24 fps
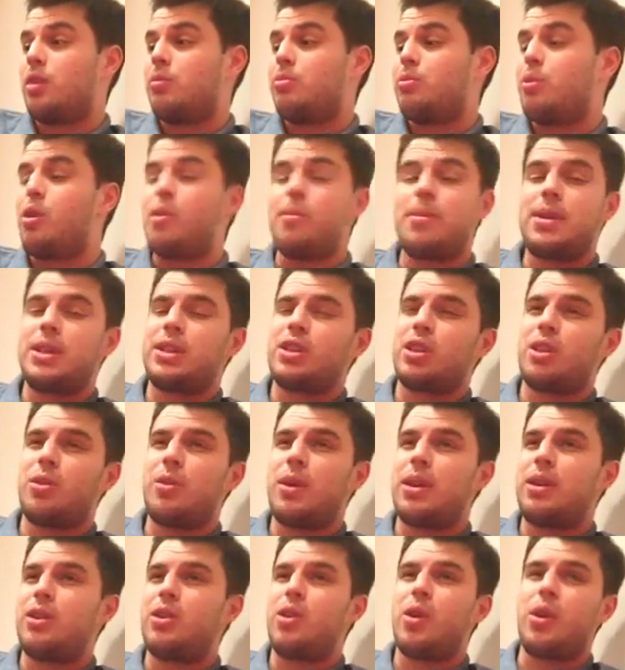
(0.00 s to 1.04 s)
Brian Minto
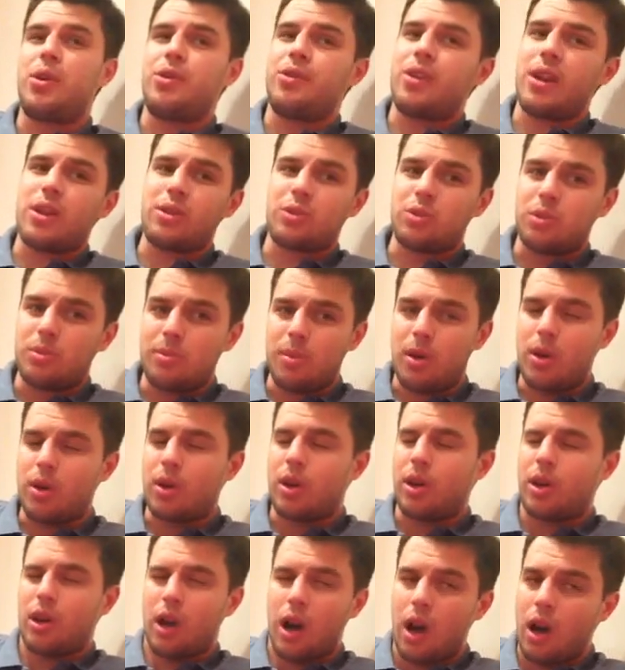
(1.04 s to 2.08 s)
went 9 rounds with
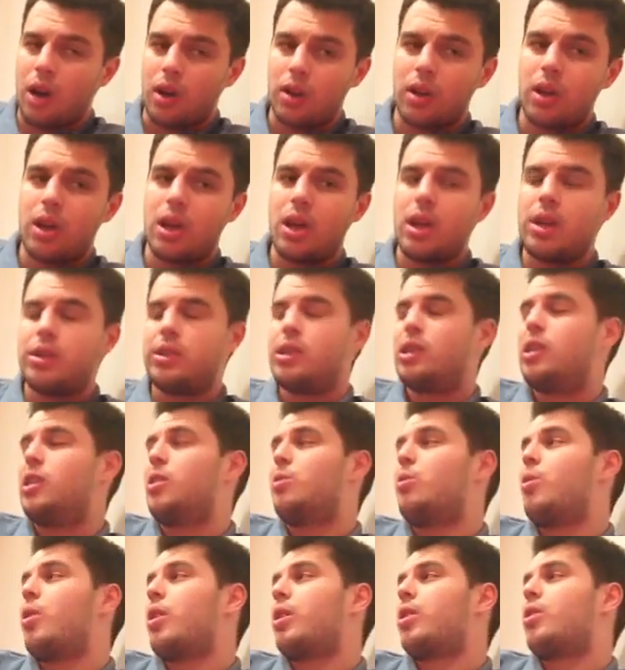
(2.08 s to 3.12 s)
Marco Huck.
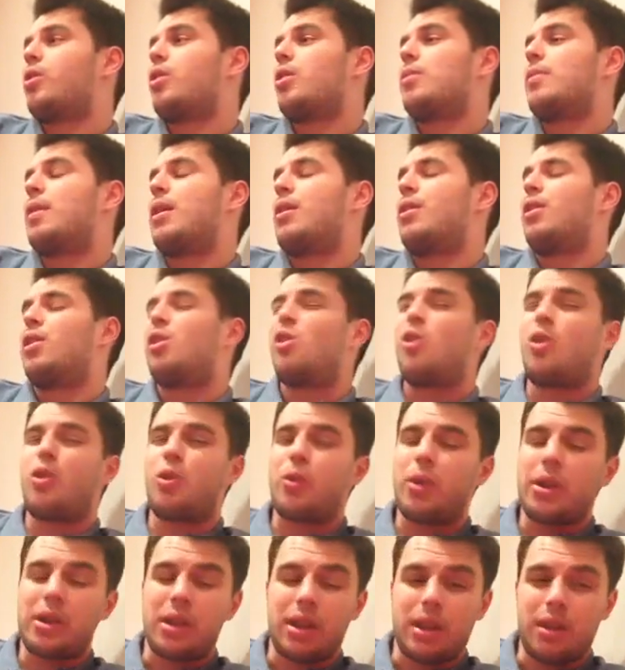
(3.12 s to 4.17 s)
Dillian Whyte got him out a lot
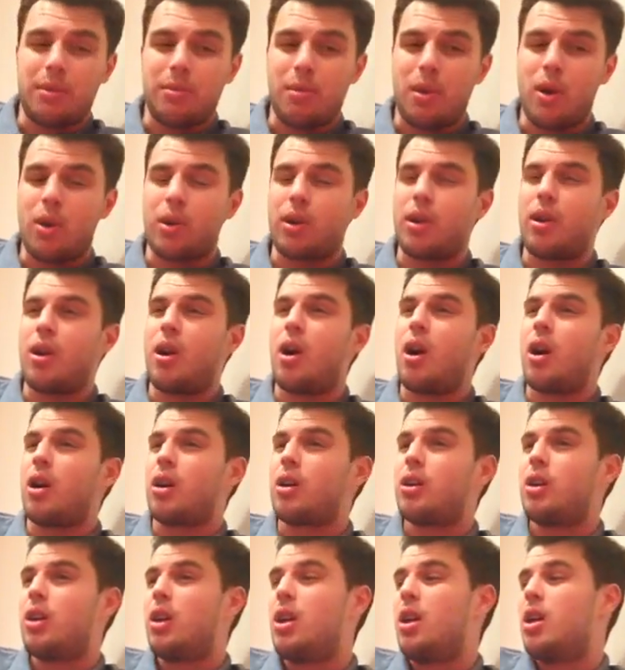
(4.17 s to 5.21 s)
quicker than Marco Huck.
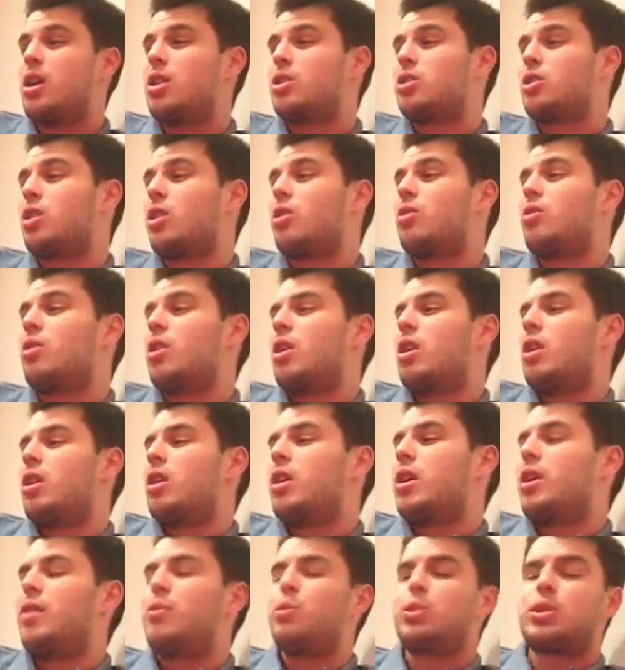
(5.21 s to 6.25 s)
So
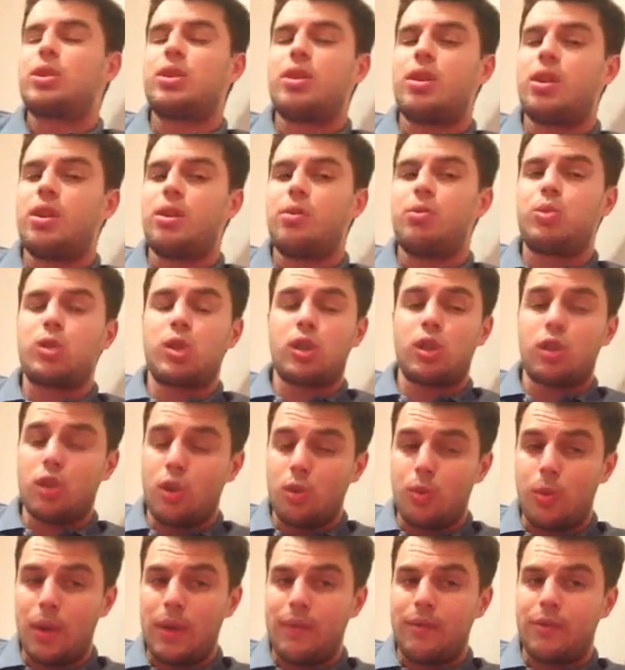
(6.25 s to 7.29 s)
it was a
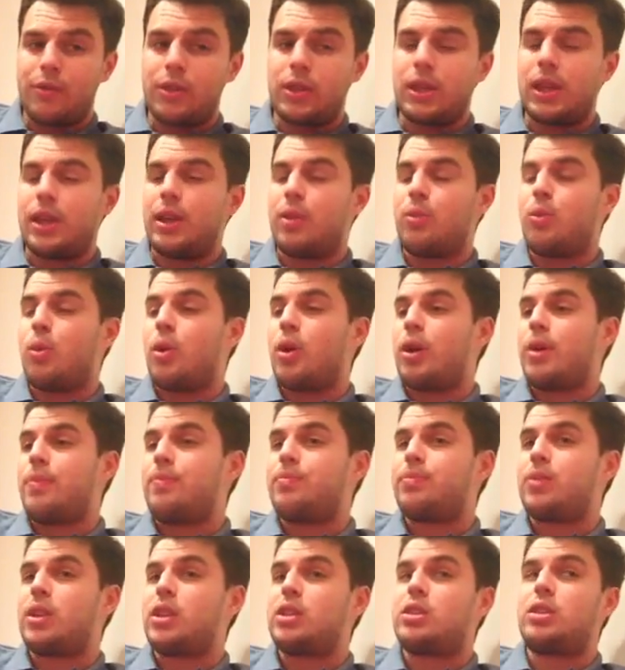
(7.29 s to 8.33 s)
good win for Dillian Whyte.
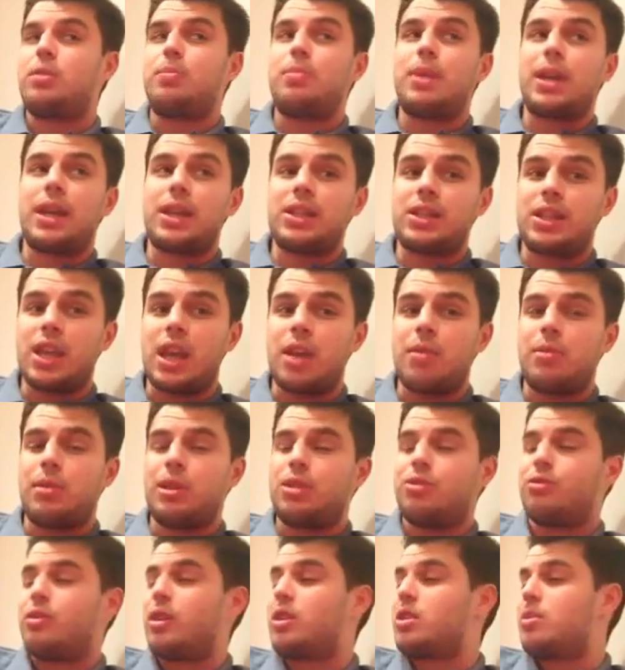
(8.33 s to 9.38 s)
It's the biggest name on
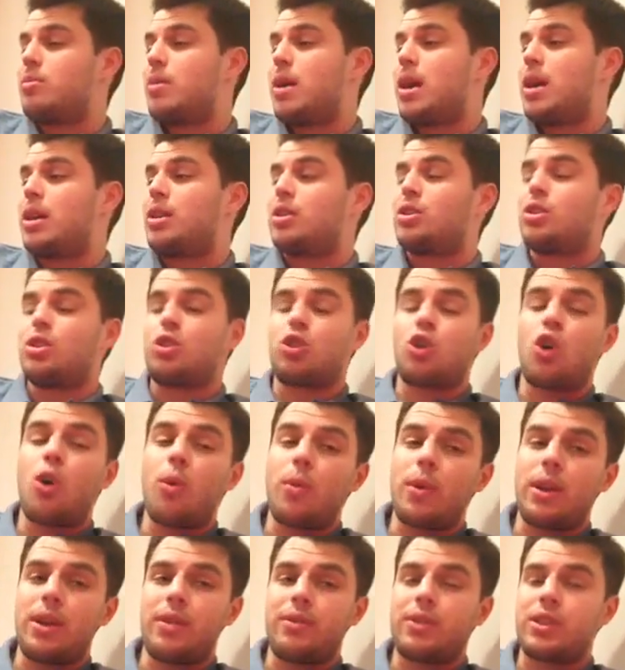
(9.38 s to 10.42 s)
his resume. It's the top
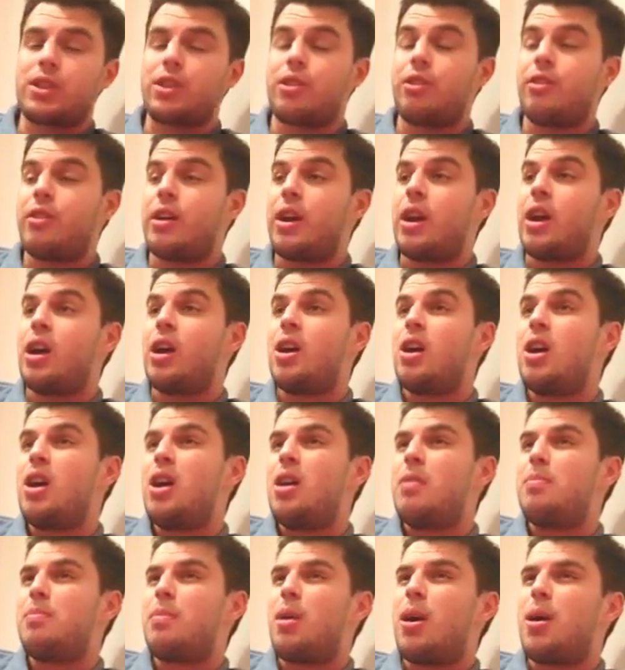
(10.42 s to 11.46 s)
win of his career.
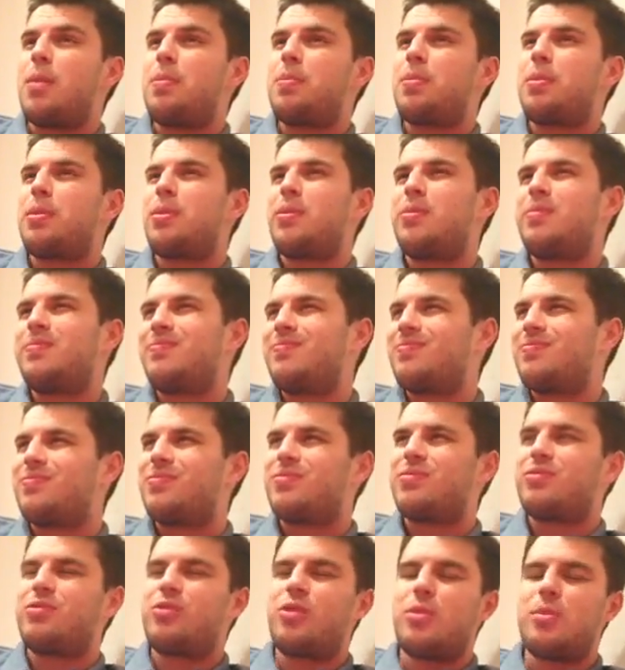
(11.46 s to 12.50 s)
But
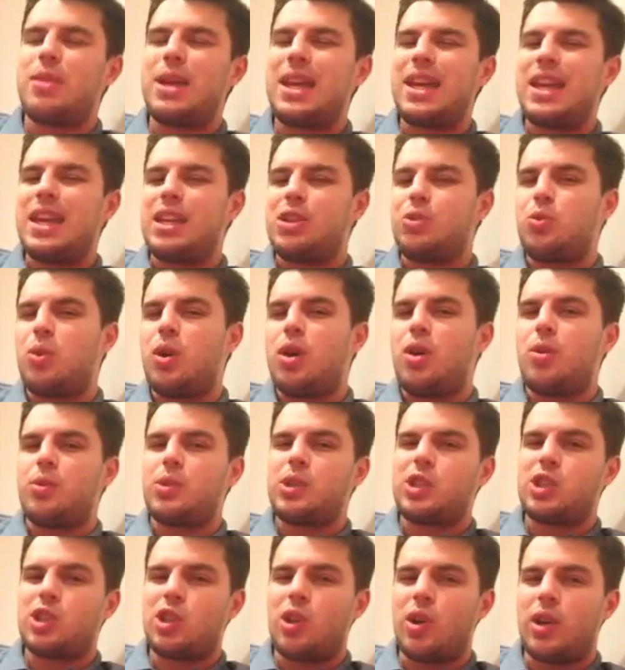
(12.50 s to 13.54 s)
for me, his work
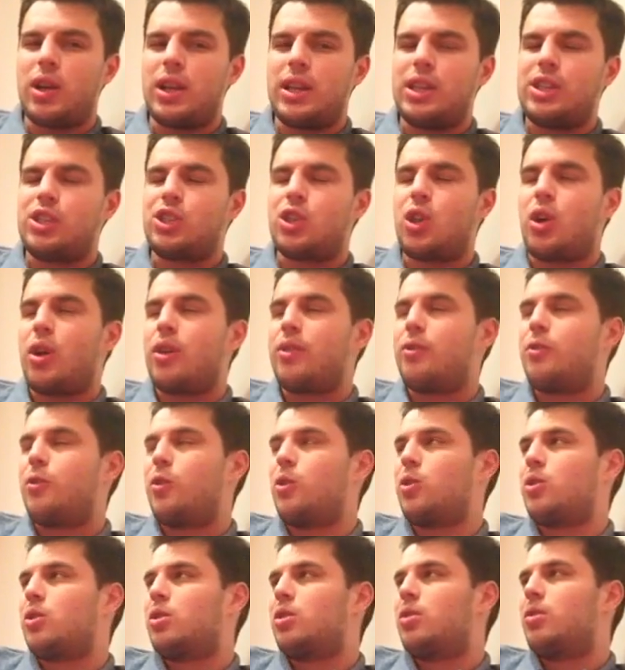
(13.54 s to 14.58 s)
was slightly
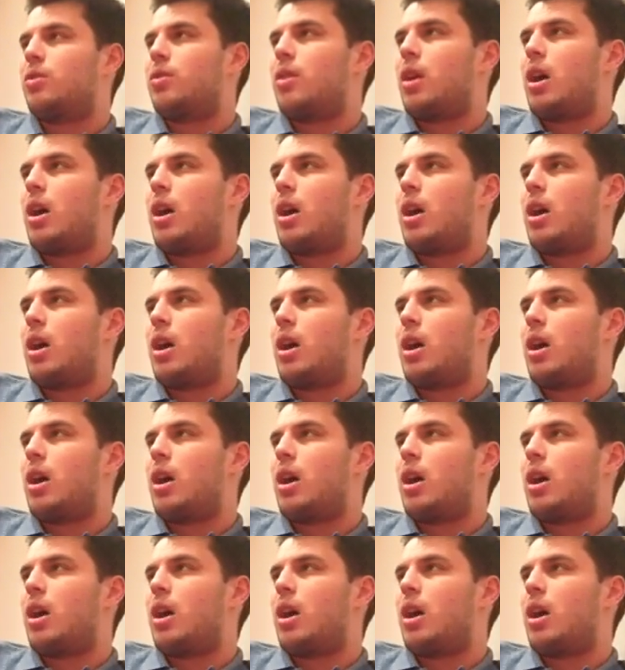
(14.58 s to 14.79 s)
stifled.